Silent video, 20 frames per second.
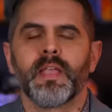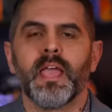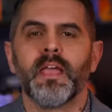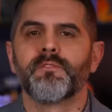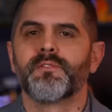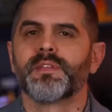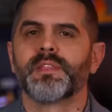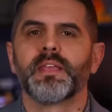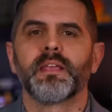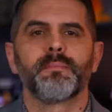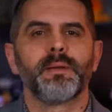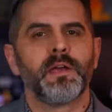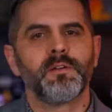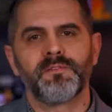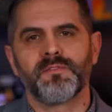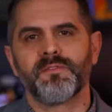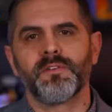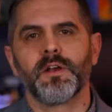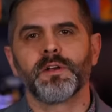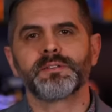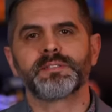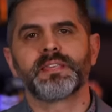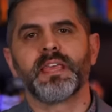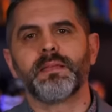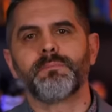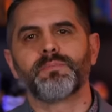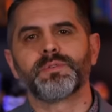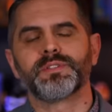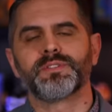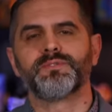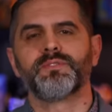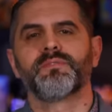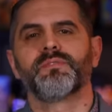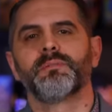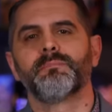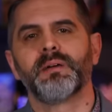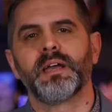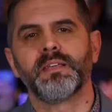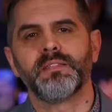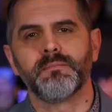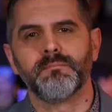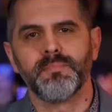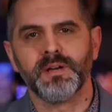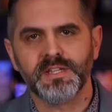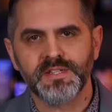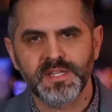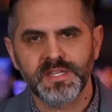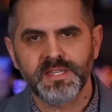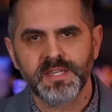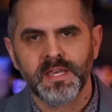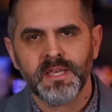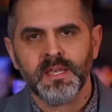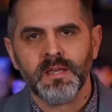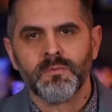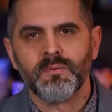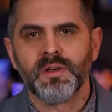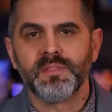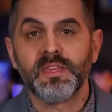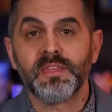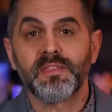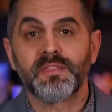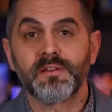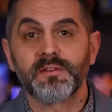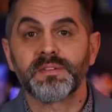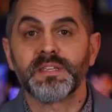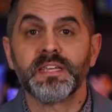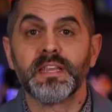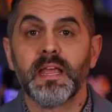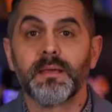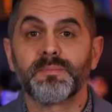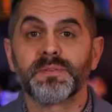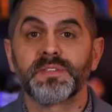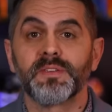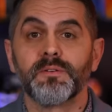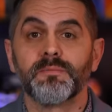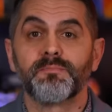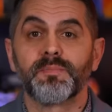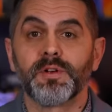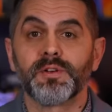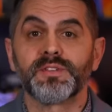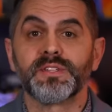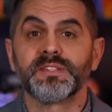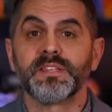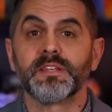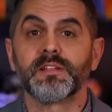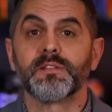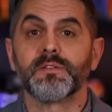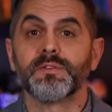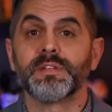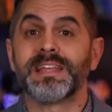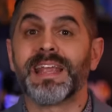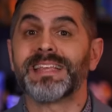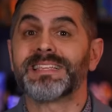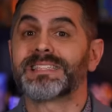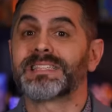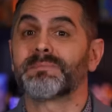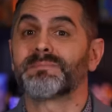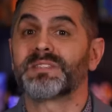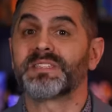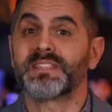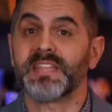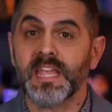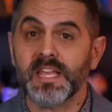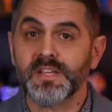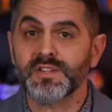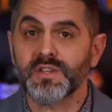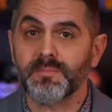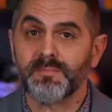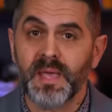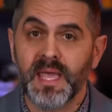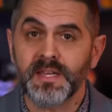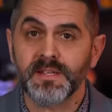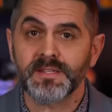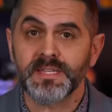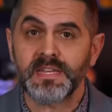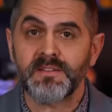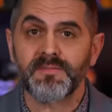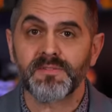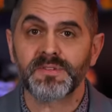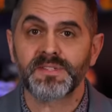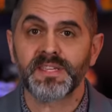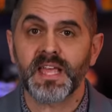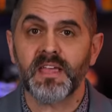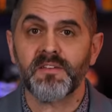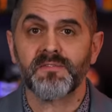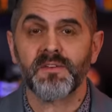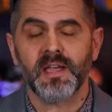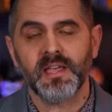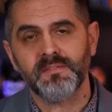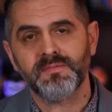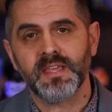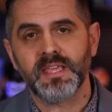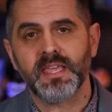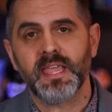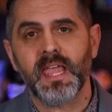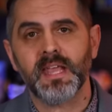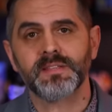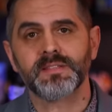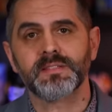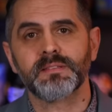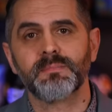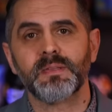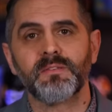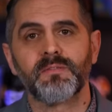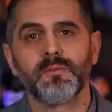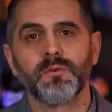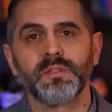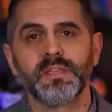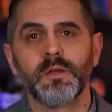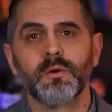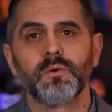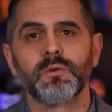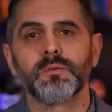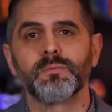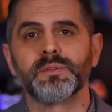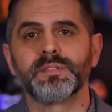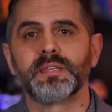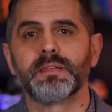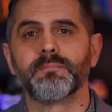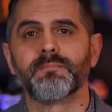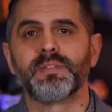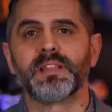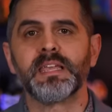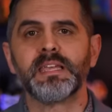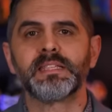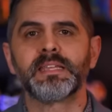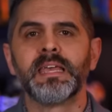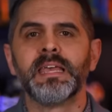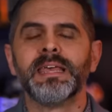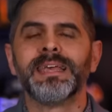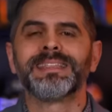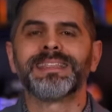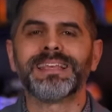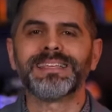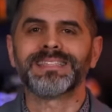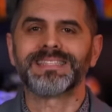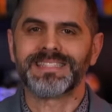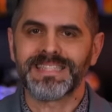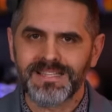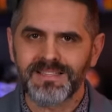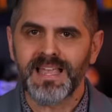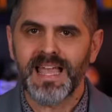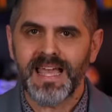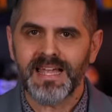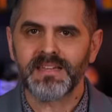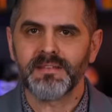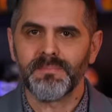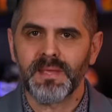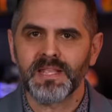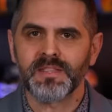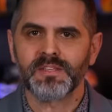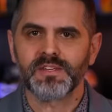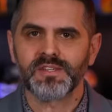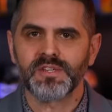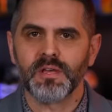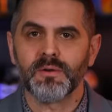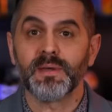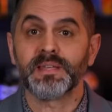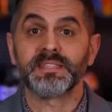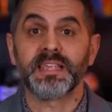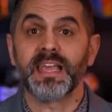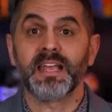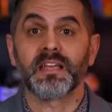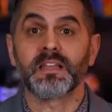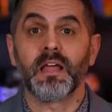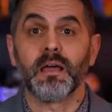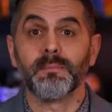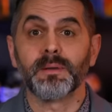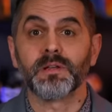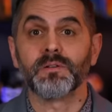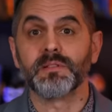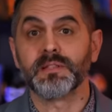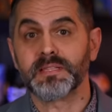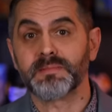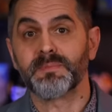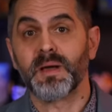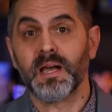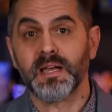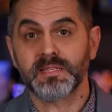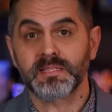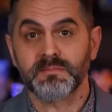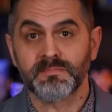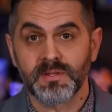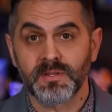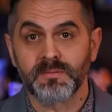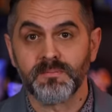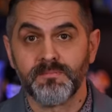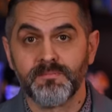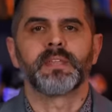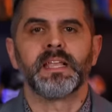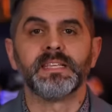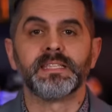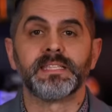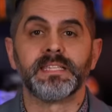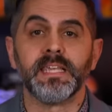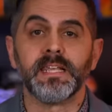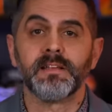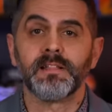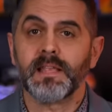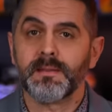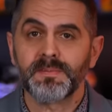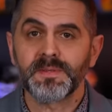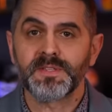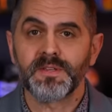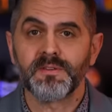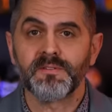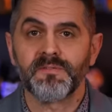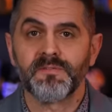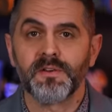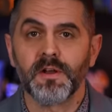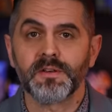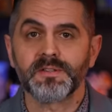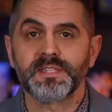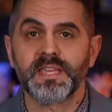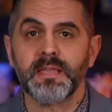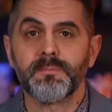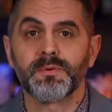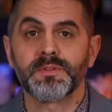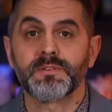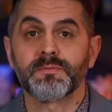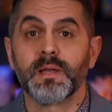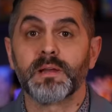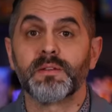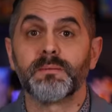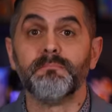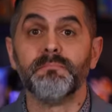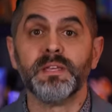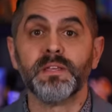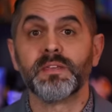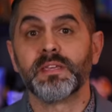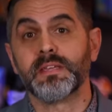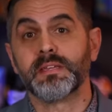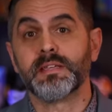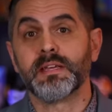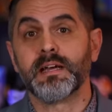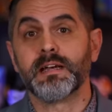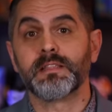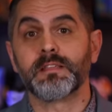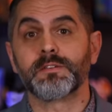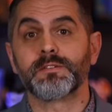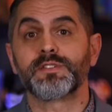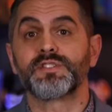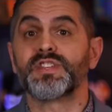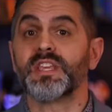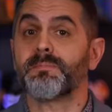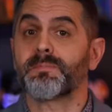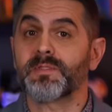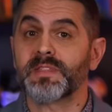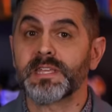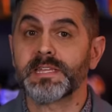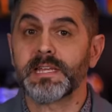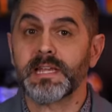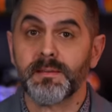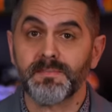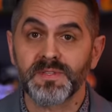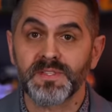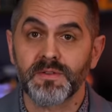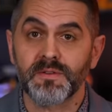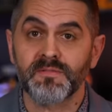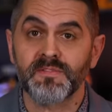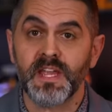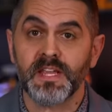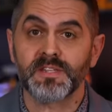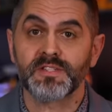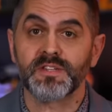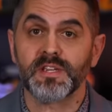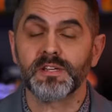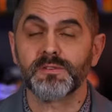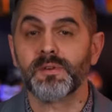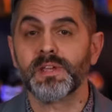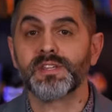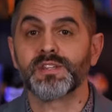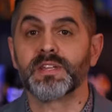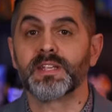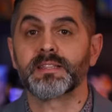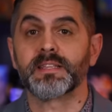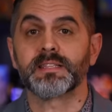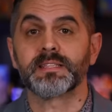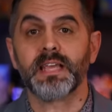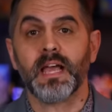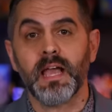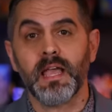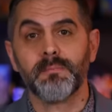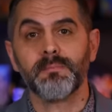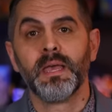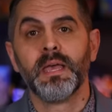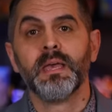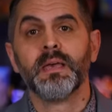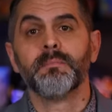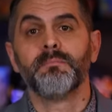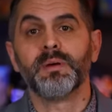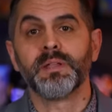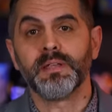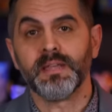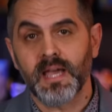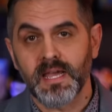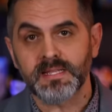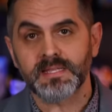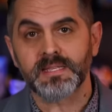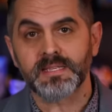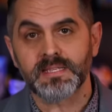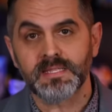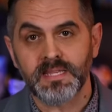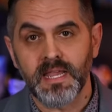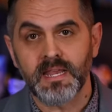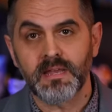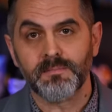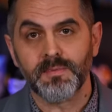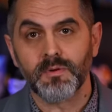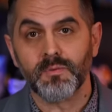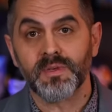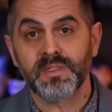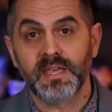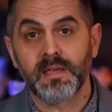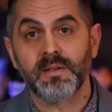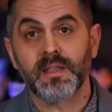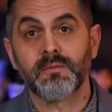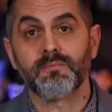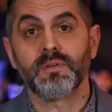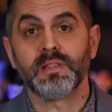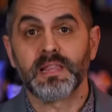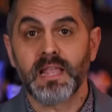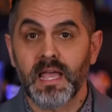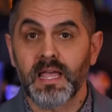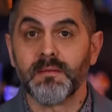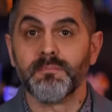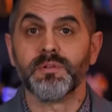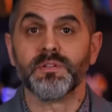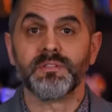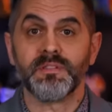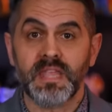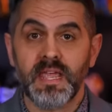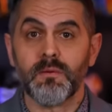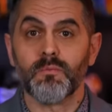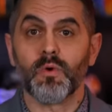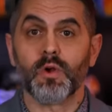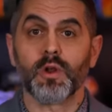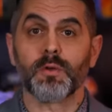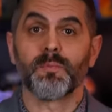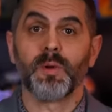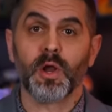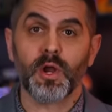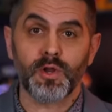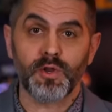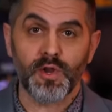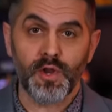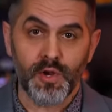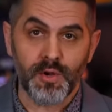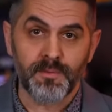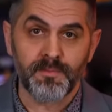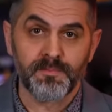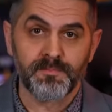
Everything about Farscape was driven by the budget. While the thirteen episode purchase included a substantial penalty for Sci-Fi if they canceled before the order was complete, they still had to make the show as economical as possible. A single episode of Farscape was around a million dollars, cheaper than an episode of Next Generation at the time, but not sustainable without a reliable network partner.